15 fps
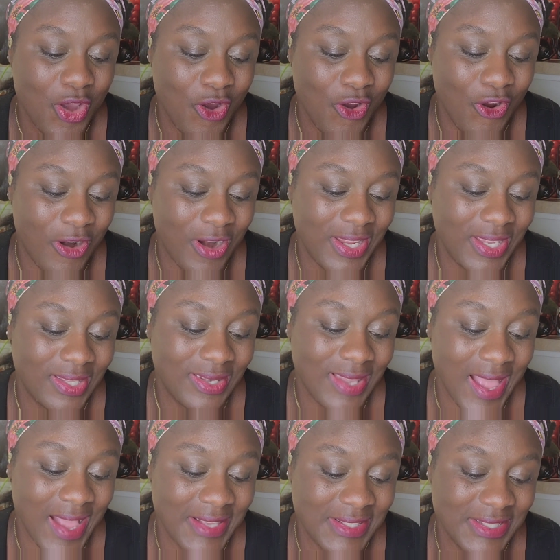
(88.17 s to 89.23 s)
are
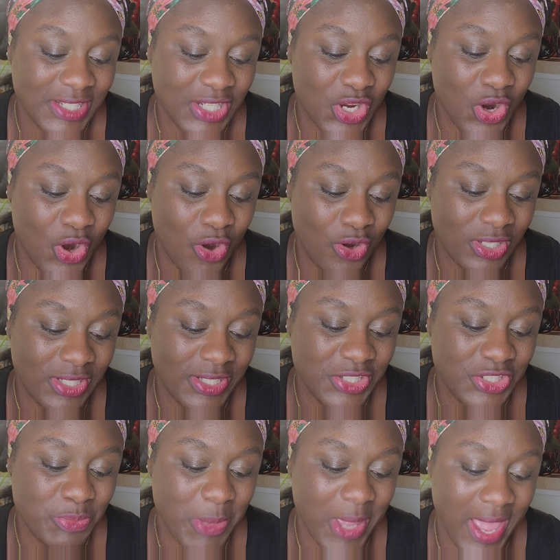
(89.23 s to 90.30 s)
elastic
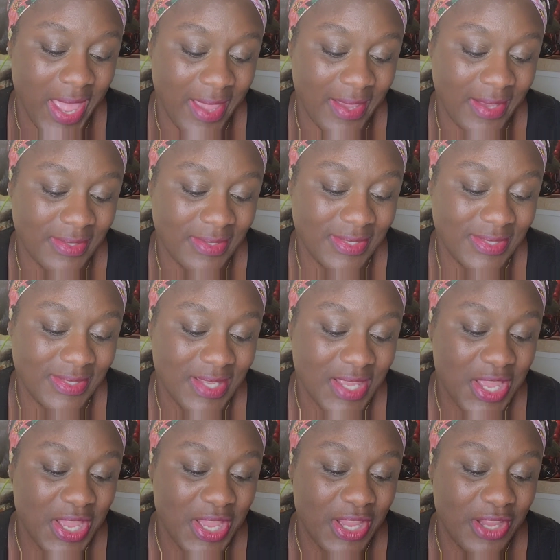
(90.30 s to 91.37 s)
cartilage pads
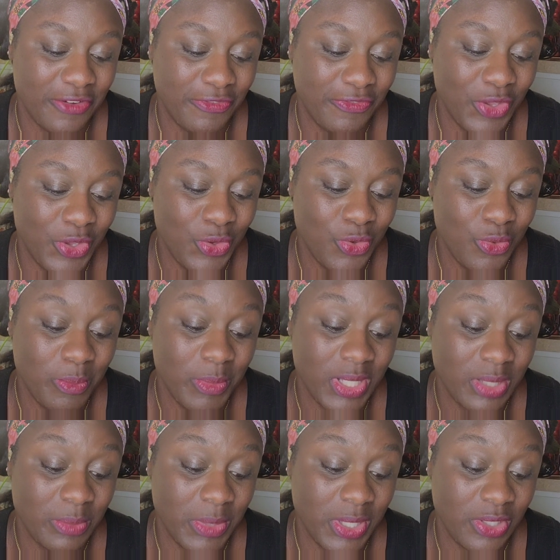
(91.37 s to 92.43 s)
a few
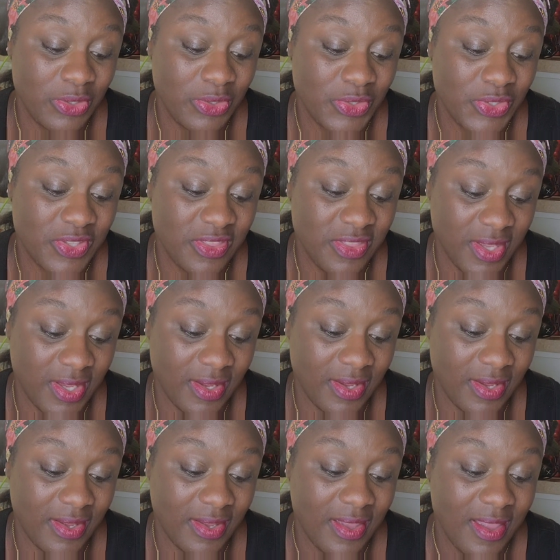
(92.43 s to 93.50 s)
millimeters
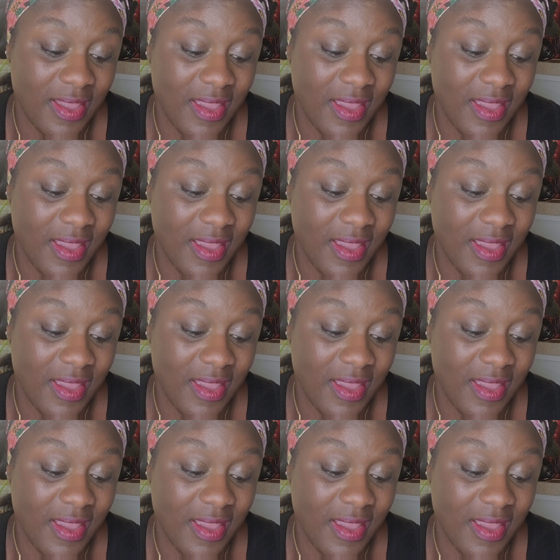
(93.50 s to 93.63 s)
thick,